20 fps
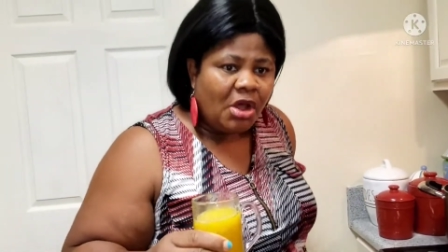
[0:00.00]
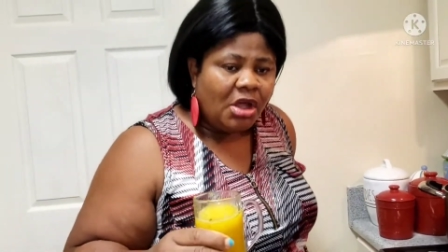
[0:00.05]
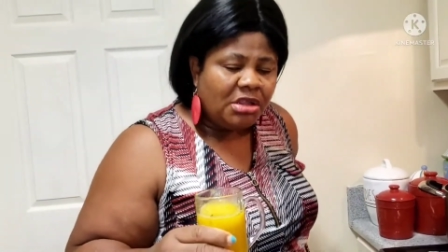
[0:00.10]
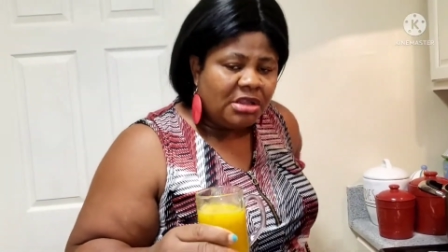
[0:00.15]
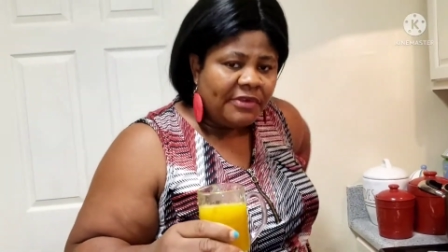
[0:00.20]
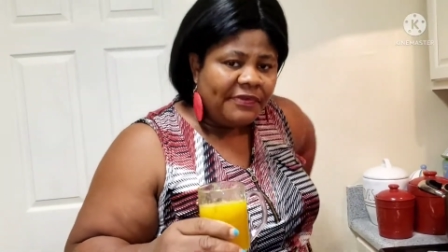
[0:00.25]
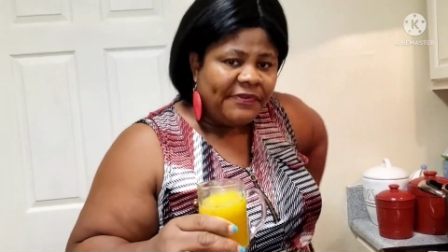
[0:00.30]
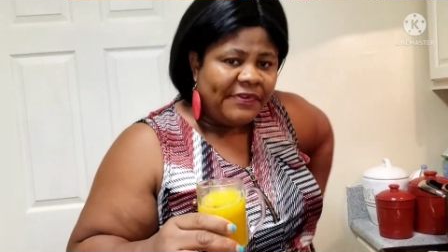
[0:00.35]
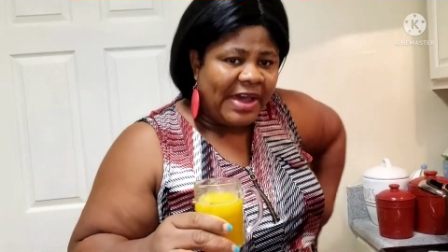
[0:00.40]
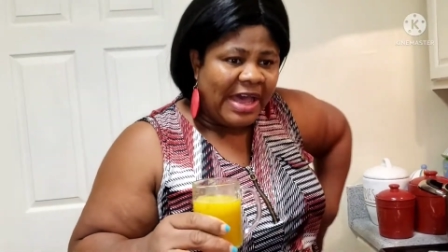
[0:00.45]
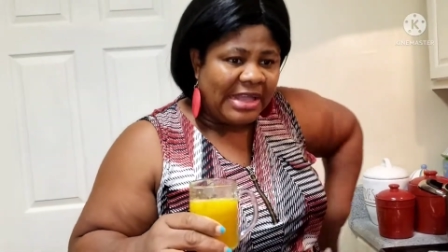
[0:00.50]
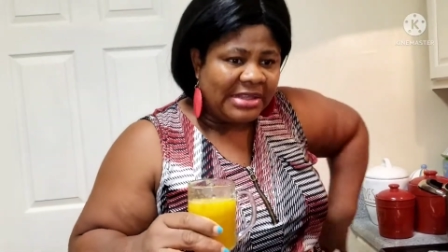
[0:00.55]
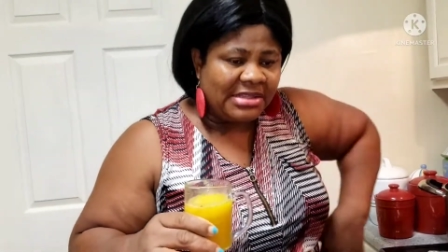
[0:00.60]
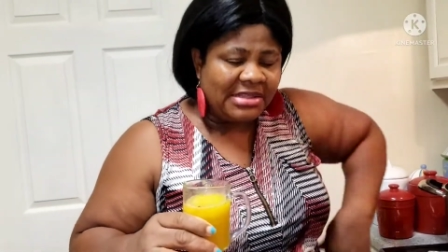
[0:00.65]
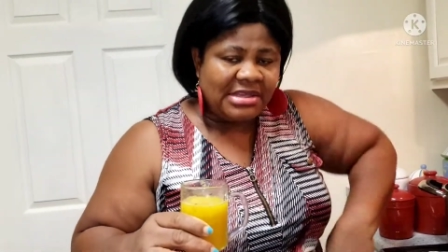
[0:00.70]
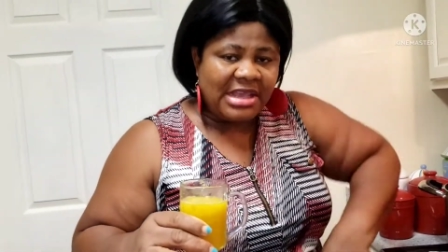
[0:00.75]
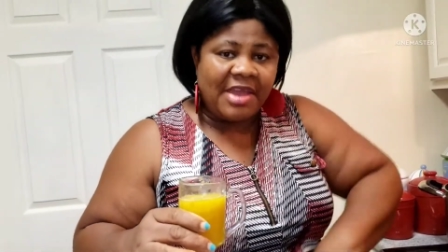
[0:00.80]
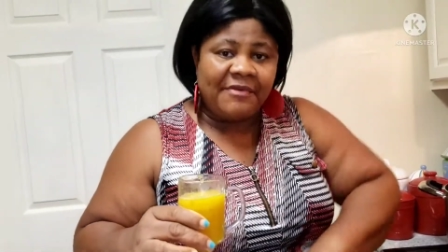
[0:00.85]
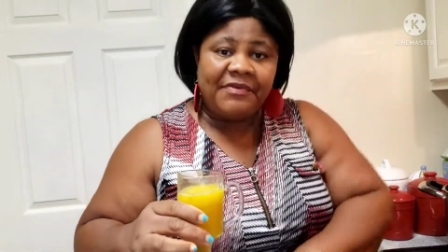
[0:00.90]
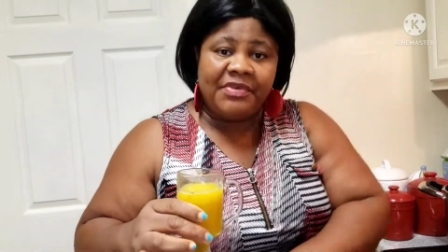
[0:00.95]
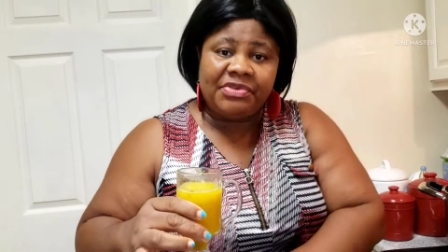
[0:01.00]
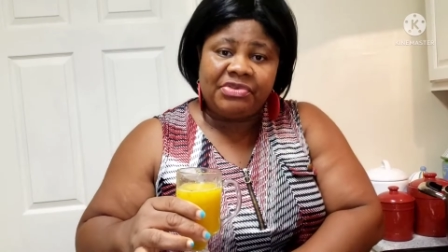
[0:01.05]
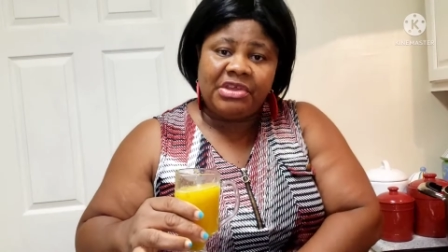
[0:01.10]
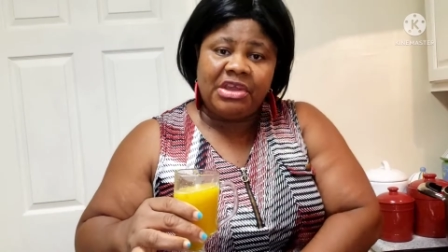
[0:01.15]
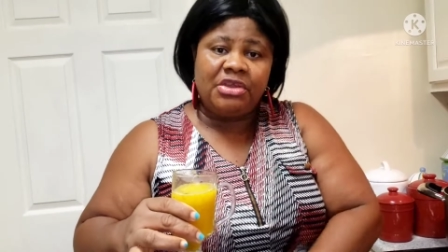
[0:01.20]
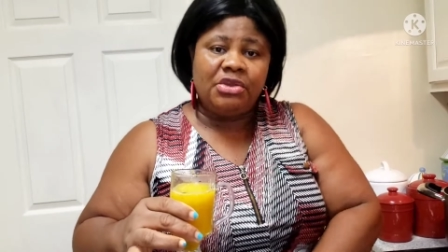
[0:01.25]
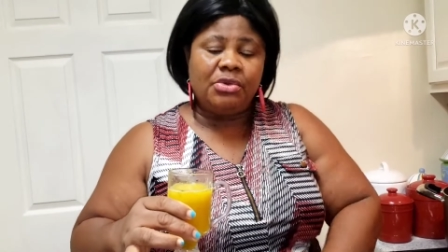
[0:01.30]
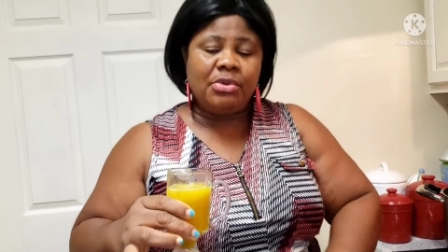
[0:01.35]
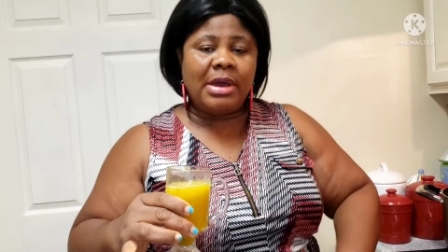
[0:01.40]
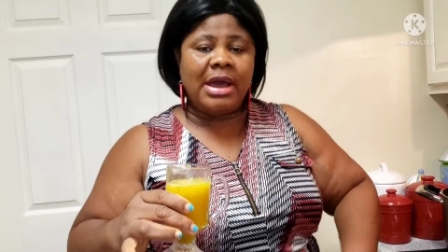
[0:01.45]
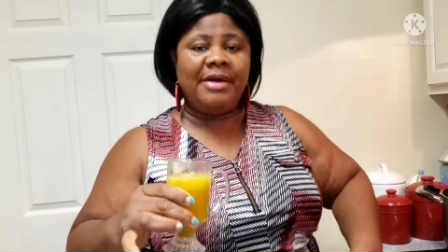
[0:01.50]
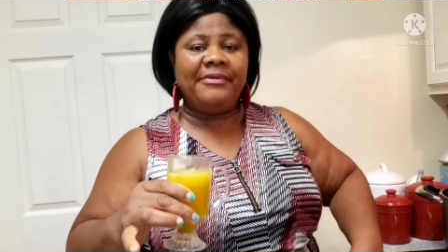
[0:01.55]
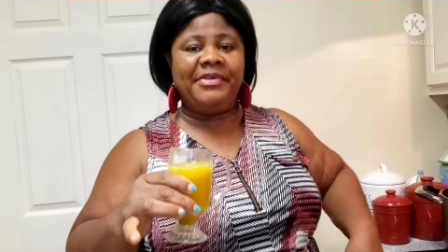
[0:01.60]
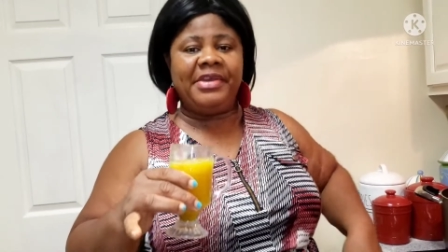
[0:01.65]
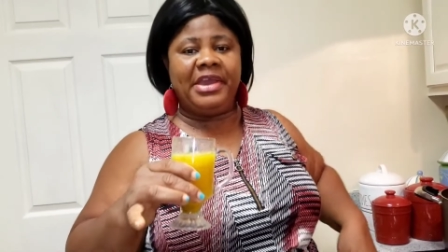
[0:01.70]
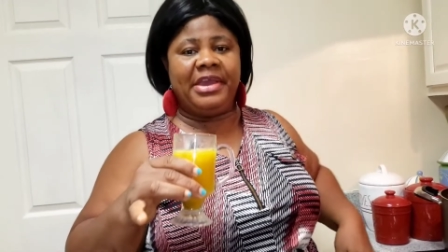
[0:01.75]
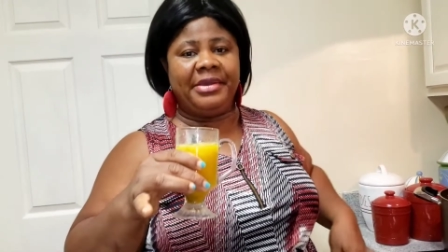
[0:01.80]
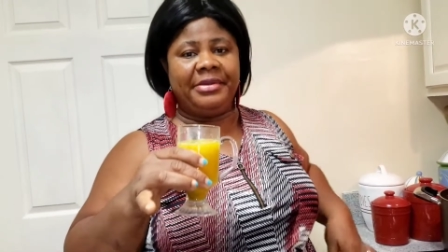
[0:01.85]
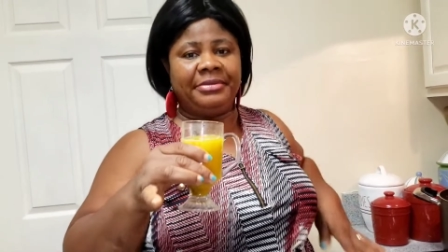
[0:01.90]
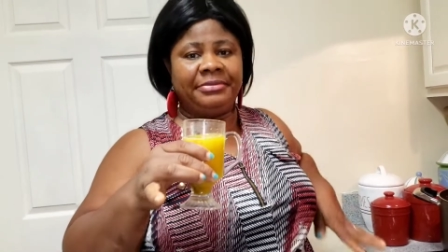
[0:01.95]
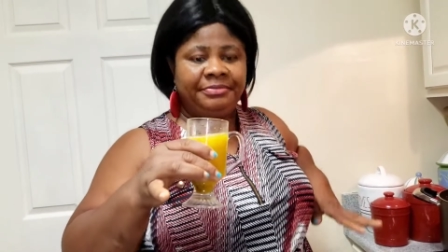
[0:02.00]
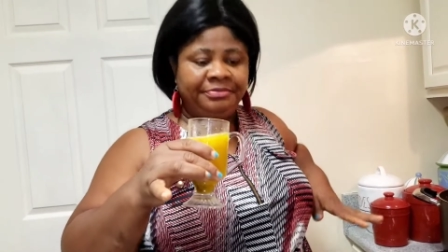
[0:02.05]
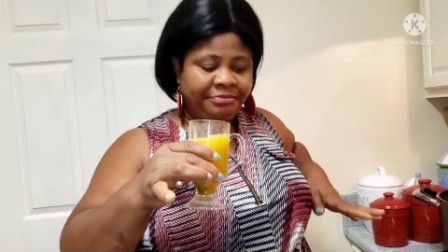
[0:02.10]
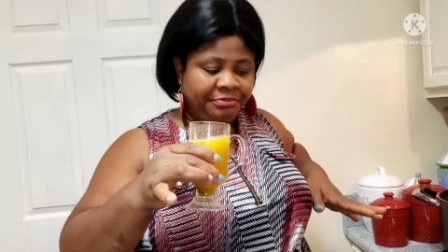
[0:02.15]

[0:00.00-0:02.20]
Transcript: all the fats, everything you have here.